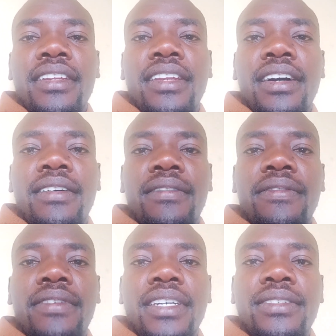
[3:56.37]
Now,
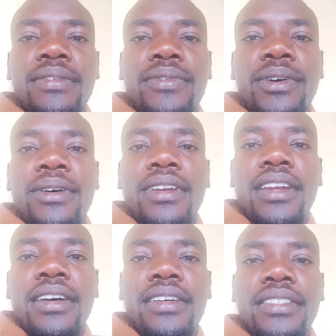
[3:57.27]
first of
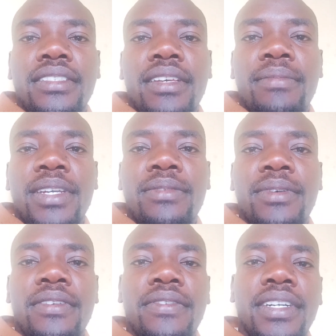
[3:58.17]
all, cement
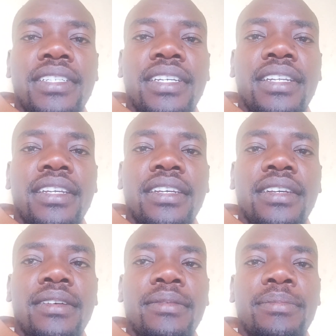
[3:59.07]
manufacturing
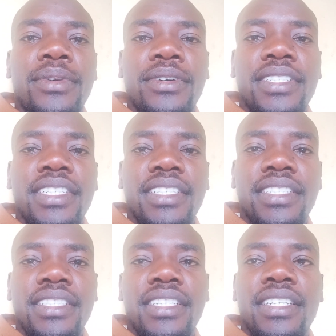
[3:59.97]

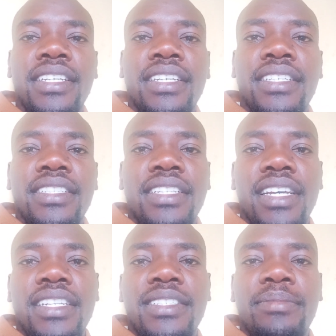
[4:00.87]
process
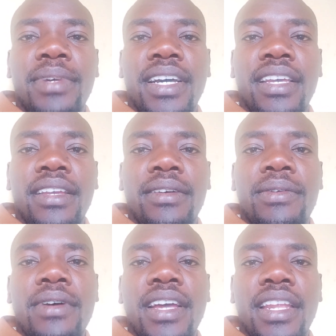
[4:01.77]
starts by
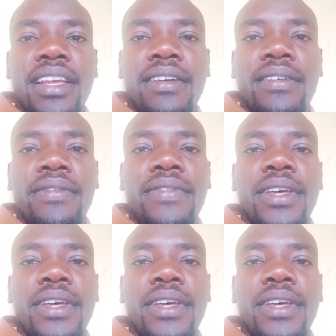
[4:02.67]
quarrying of